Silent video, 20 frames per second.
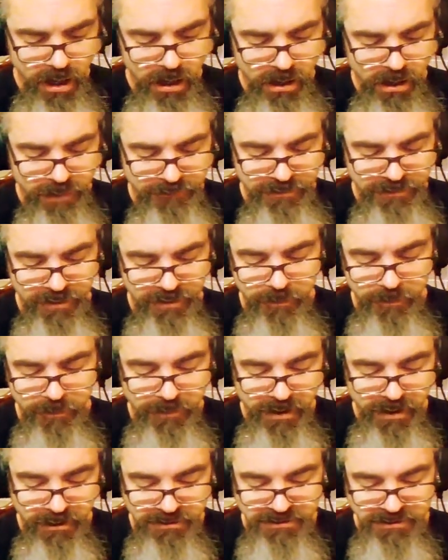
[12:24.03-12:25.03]
off the
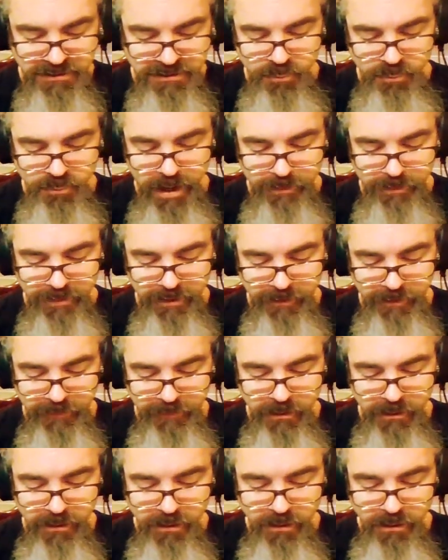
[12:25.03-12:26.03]
box's wrapping.
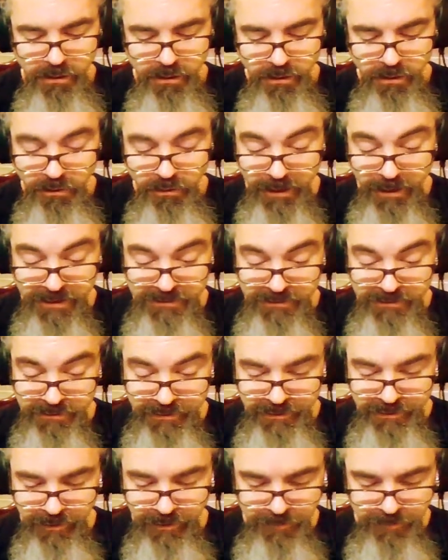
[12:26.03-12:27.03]
Her eyes
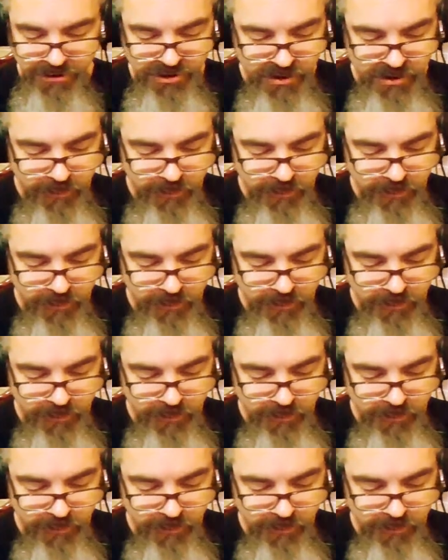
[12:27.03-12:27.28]
lit up as she